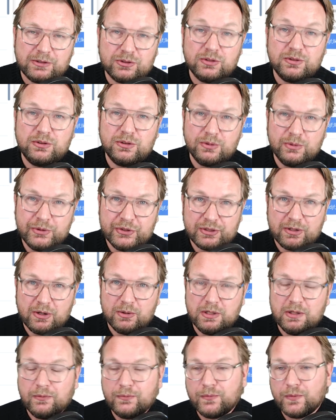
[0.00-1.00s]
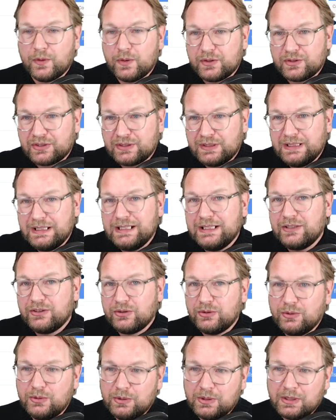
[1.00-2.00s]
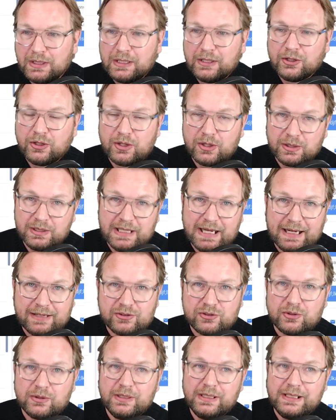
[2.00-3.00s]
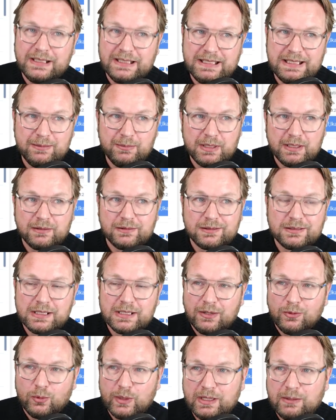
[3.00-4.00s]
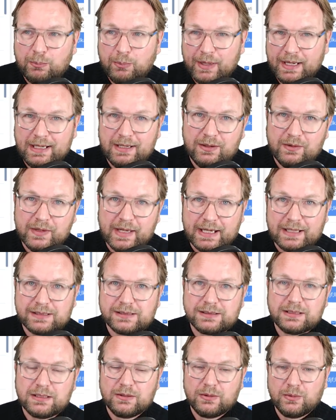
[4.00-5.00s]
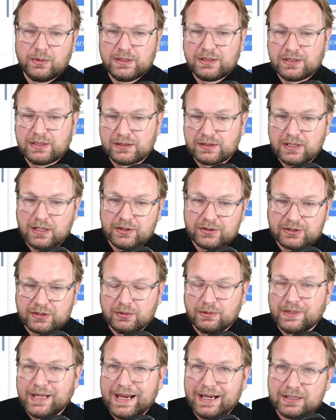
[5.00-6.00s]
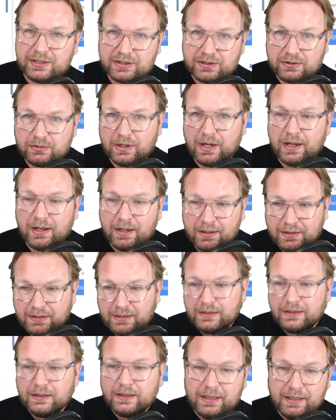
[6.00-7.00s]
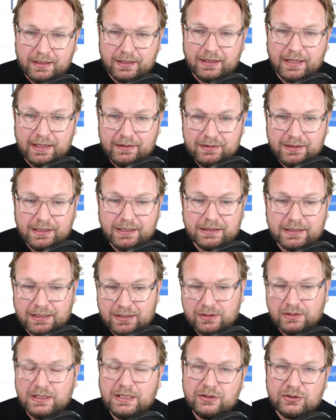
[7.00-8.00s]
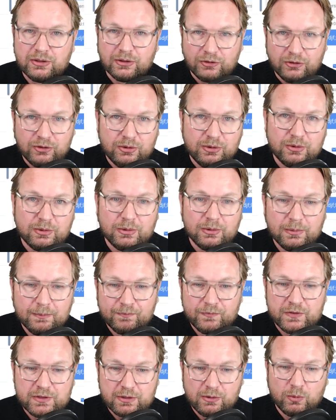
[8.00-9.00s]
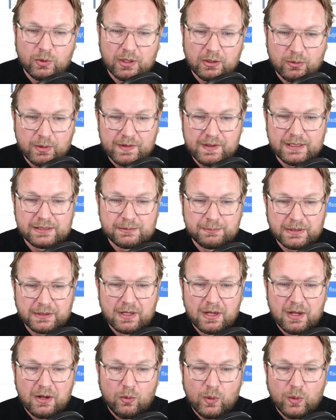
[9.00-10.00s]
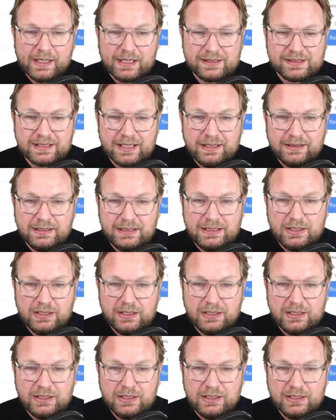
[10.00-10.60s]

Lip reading: to do so, you first need to connect your email with Paldesk, which is also an extra handling that you need to do to work with this. But when I send a